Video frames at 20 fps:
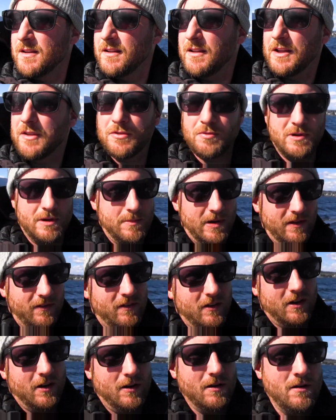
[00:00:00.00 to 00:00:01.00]
Like 3
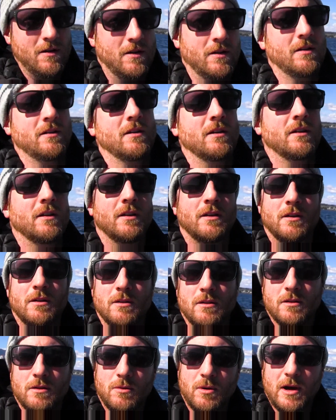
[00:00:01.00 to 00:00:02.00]
months ago.
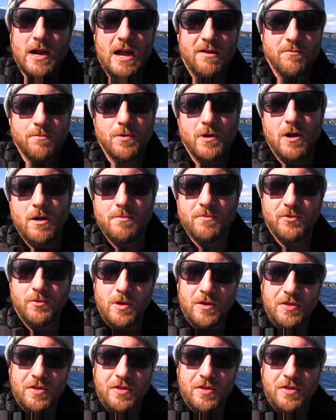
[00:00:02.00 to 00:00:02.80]
We were having problems